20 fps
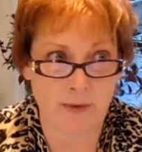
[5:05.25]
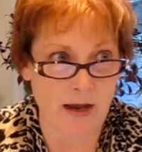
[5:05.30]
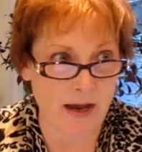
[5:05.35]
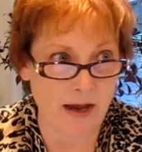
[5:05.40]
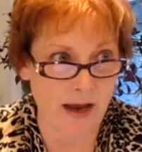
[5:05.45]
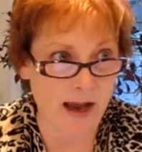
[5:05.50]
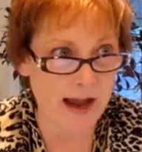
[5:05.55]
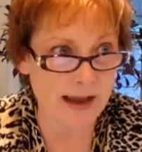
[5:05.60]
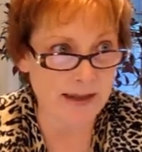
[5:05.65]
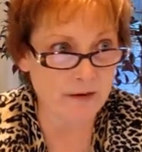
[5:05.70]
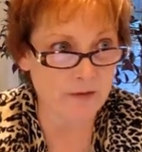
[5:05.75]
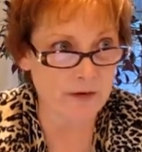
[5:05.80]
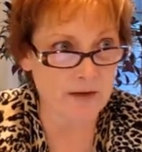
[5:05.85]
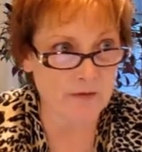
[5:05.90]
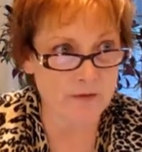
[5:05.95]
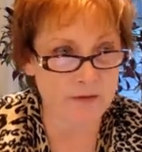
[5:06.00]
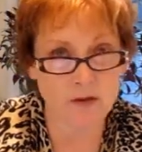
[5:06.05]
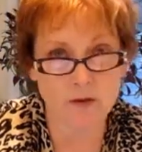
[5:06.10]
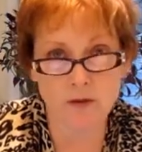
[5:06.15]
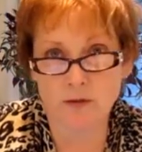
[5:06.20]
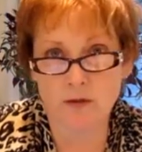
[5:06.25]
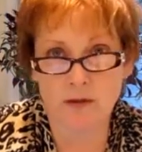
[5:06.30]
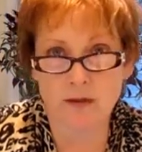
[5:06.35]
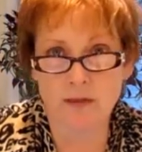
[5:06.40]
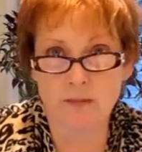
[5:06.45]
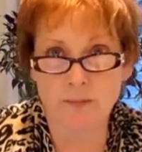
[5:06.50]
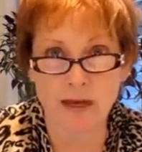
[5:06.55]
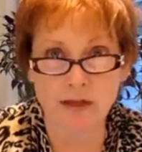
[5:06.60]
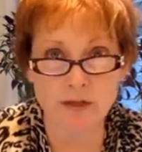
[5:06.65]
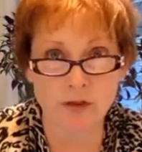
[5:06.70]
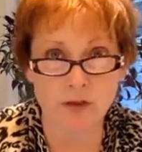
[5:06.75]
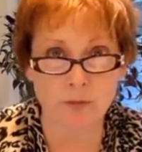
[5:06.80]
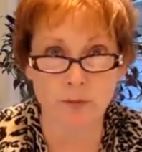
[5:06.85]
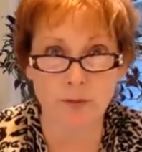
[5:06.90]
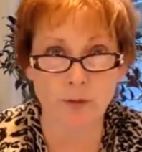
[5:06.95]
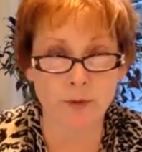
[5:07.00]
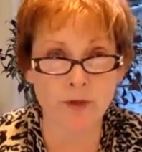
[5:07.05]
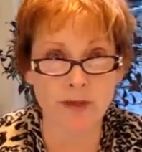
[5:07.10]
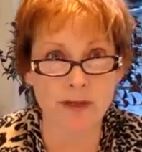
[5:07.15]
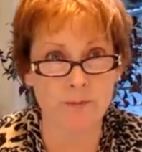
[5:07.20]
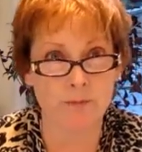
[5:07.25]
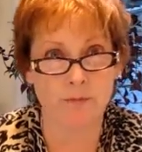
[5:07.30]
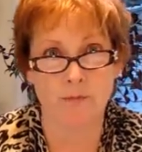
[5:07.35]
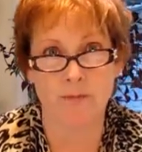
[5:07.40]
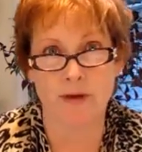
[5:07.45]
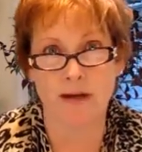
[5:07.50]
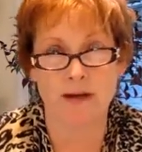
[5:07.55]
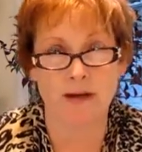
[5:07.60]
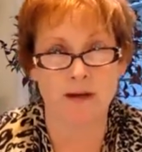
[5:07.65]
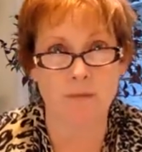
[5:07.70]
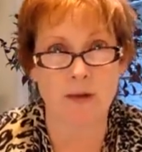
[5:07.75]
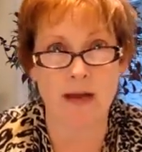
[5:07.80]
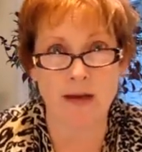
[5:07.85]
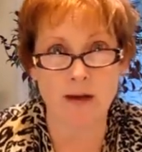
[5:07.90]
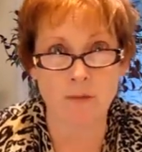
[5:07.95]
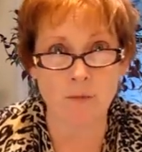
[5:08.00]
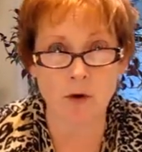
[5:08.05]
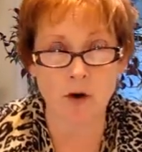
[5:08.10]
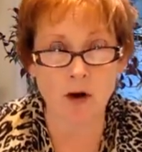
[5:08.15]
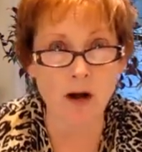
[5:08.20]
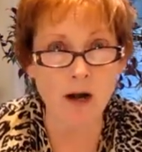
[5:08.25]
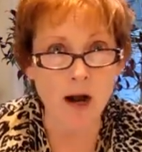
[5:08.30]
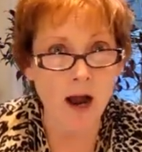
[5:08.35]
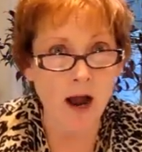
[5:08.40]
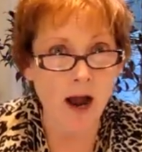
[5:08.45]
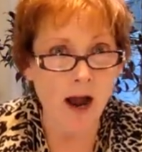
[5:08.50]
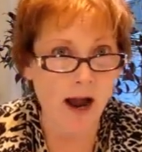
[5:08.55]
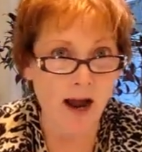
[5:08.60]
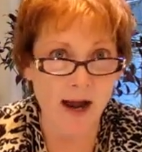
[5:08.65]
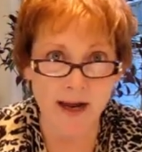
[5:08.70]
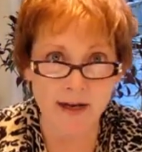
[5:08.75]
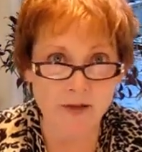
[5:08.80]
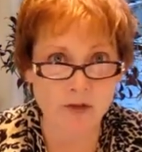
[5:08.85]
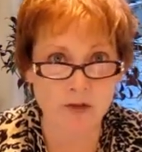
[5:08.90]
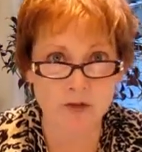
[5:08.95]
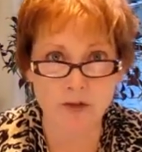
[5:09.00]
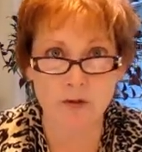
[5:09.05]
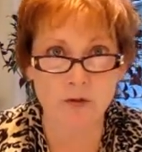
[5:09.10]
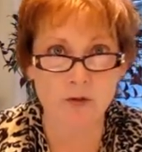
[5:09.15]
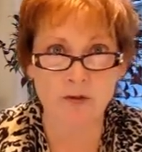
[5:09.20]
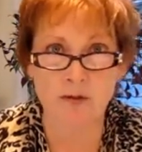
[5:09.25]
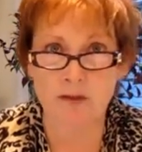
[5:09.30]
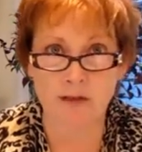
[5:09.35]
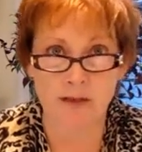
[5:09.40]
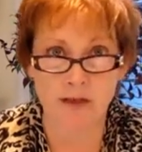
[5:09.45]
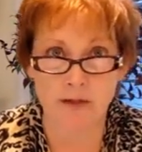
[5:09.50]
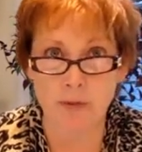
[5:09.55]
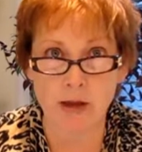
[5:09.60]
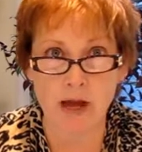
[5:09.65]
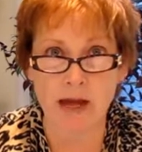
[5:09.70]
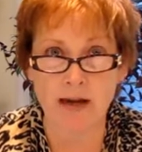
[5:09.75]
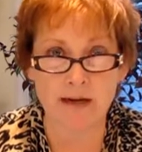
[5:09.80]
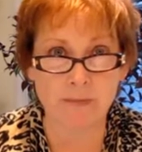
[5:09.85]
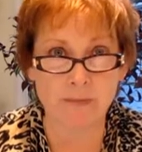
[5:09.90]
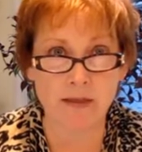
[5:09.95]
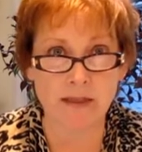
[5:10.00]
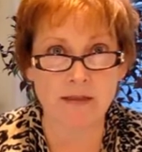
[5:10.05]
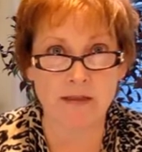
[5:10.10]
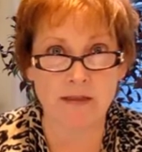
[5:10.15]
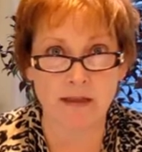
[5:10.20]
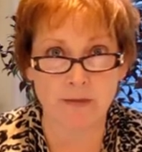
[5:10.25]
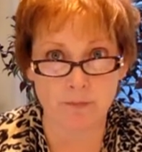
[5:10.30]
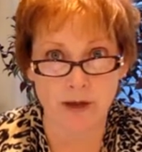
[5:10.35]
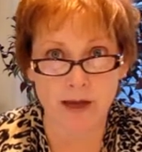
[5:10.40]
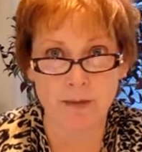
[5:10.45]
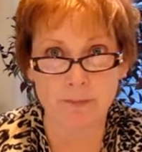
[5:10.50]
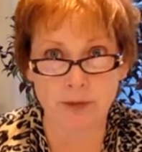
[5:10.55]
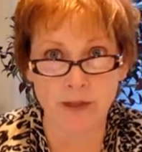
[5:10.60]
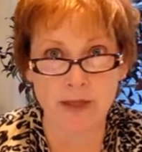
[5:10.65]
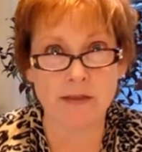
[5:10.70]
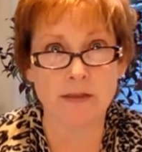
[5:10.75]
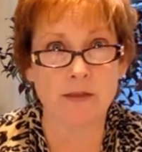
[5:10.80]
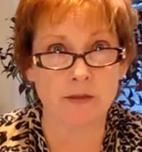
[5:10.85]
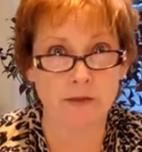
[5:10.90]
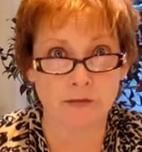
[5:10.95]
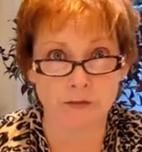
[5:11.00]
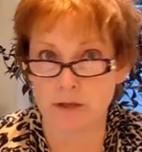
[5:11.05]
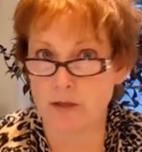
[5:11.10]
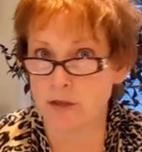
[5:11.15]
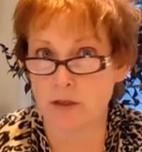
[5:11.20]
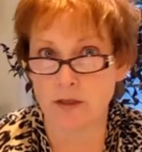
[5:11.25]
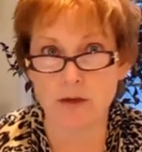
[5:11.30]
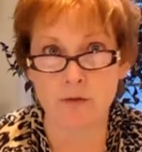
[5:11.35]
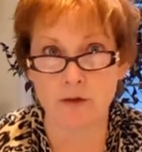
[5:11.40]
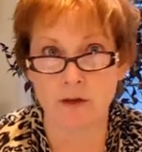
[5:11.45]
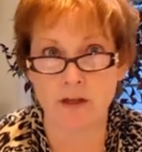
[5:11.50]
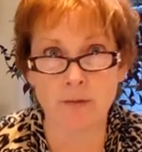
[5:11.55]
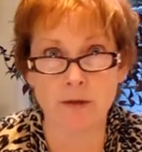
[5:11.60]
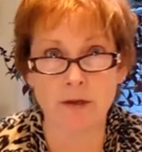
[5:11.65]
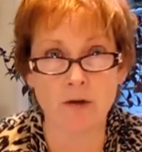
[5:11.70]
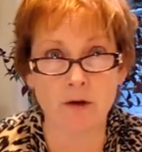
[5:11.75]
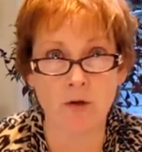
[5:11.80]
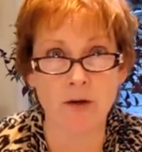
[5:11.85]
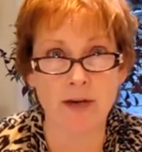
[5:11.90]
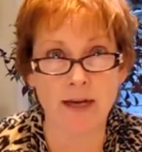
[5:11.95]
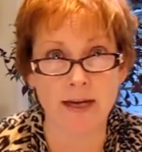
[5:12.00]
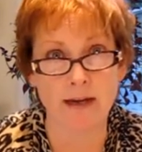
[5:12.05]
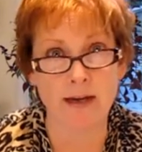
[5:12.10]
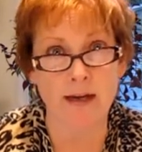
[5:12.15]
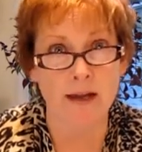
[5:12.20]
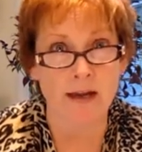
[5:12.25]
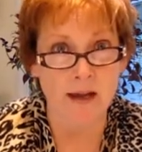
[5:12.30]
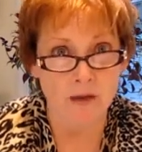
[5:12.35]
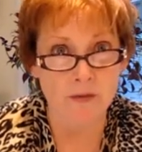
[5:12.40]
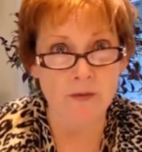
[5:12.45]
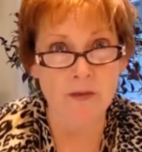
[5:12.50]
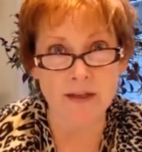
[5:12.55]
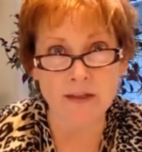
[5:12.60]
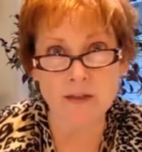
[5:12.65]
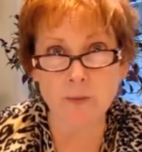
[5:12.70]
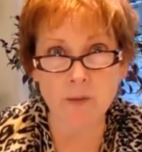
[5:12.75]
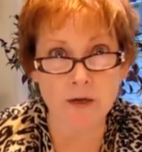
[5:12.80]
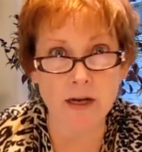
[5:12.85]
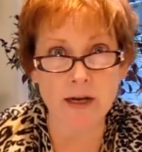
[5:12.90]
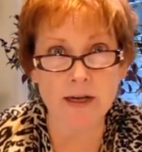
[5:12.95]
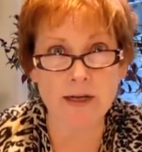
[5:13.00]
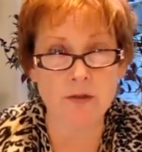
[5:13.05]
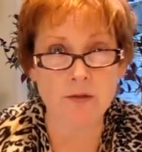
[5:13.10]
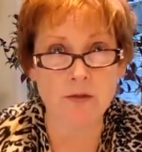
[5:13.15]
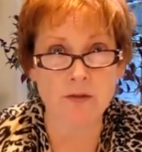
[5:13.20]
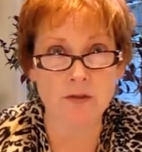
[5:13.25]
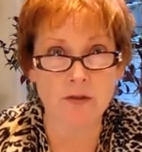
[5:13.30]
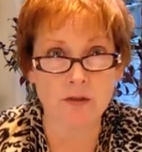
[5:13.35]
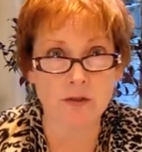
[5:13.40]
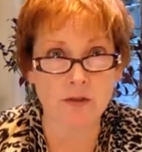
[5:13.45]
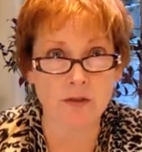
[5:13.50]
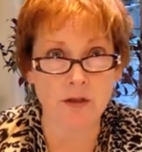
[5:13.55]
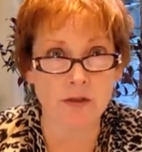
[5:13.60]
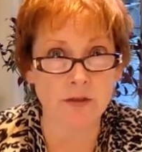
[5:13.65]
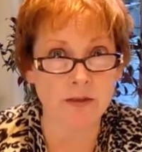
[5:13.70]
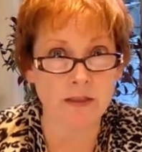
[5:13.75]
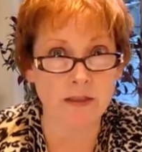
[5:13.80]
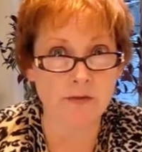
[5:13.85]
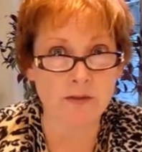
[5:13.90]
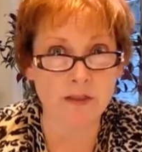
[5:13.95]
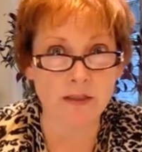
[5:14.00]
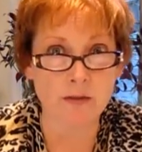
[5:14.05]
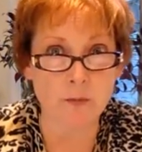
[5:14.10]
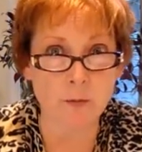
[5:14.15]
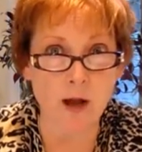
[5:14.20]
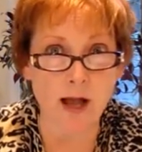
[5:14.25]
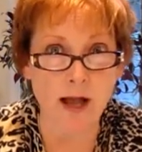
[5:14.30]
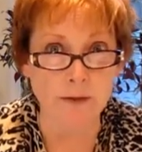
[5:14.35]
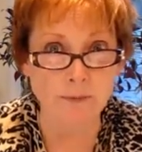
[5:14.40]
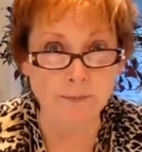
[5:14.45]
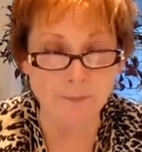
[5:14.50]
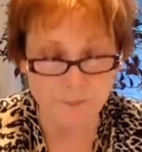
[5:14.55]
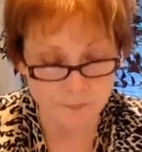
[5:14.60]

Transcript: I, I don't even use a special rooting medium anymore. I just use the same potting mix that my plants are eventually going to be growing in. That's what I use to start leaves as well.